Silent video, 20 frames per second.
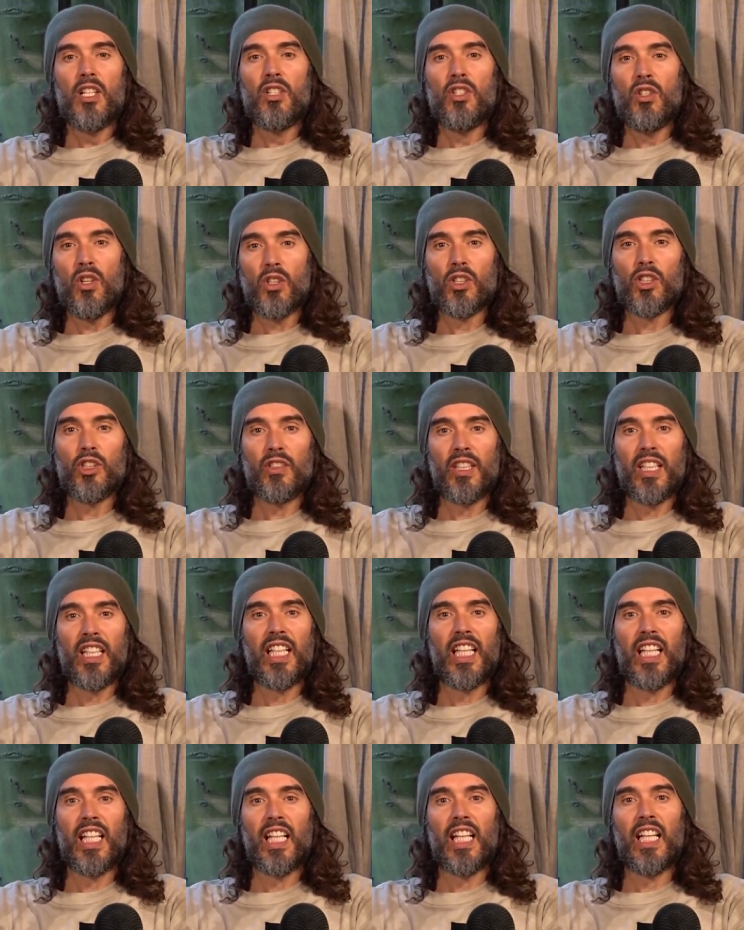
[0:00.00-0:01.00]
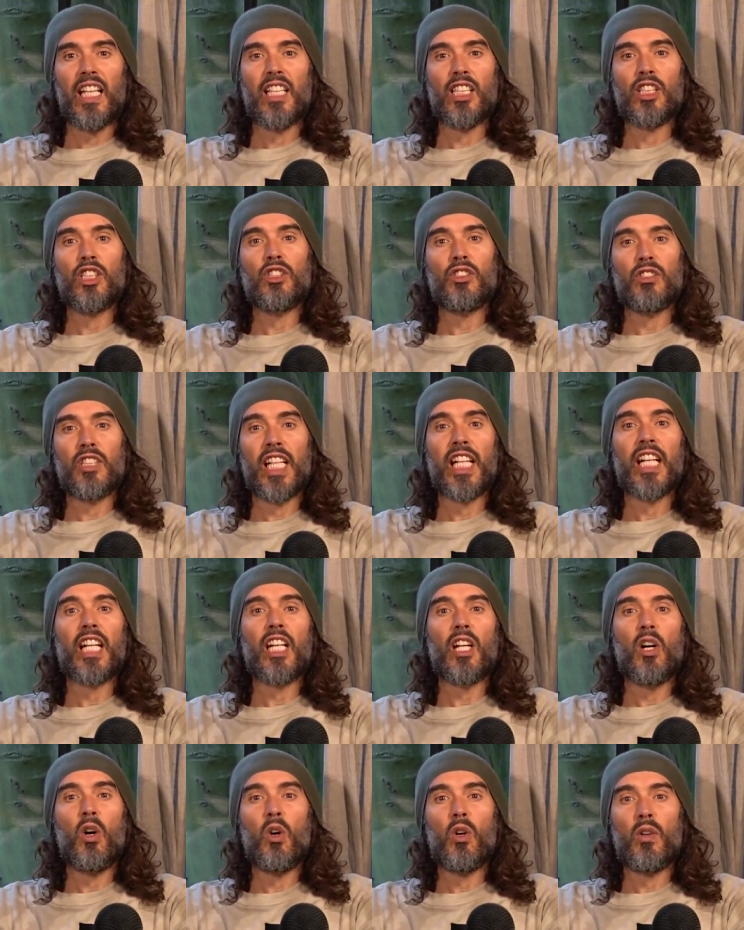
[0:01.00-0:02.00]
not drinking in a
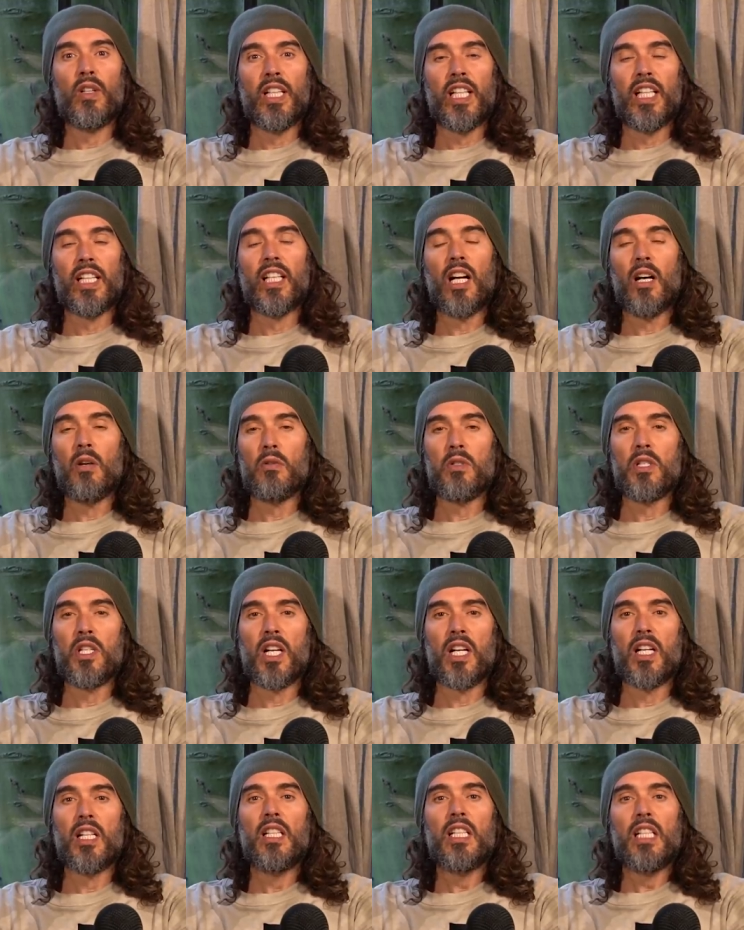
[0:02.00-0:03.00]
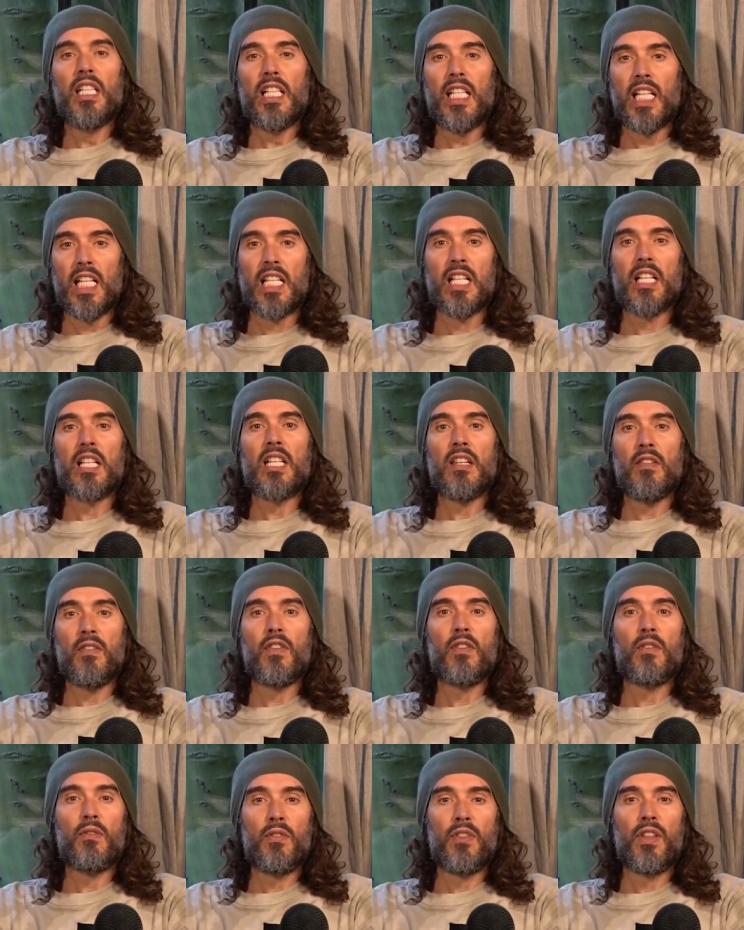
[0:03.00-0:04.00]
drink-oriented culture is a
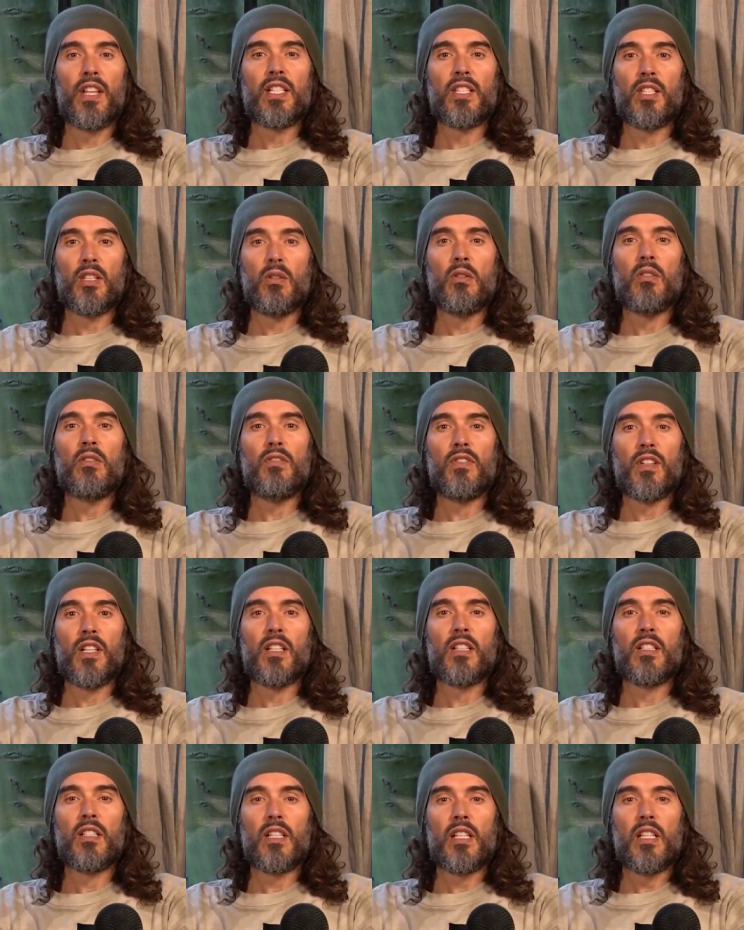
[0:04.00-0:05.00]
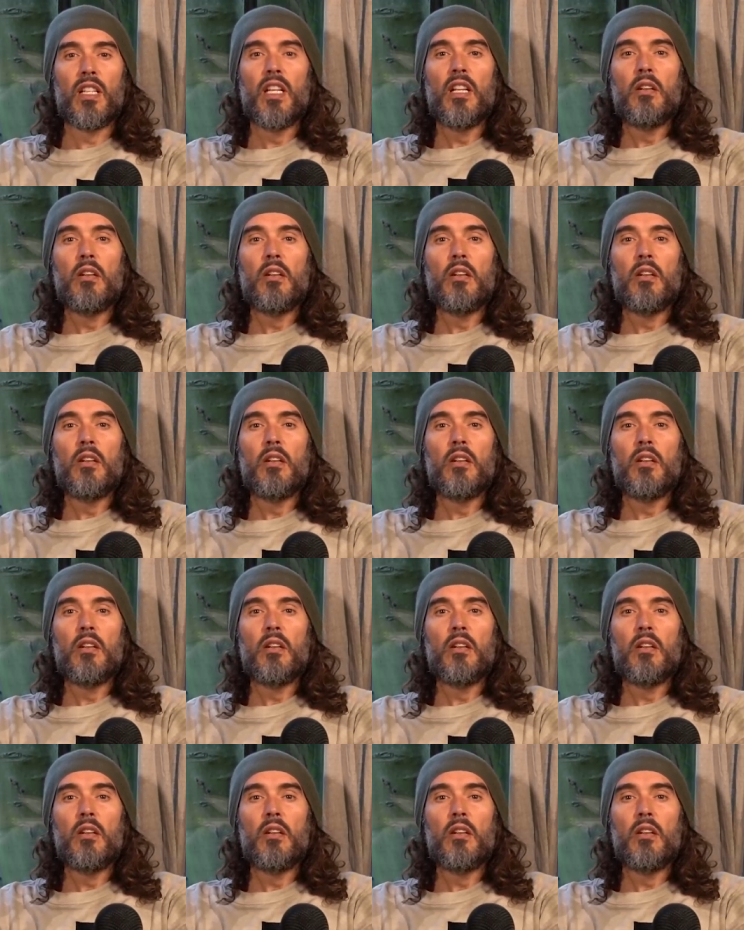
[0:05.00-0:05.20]
difficult thing to do at first.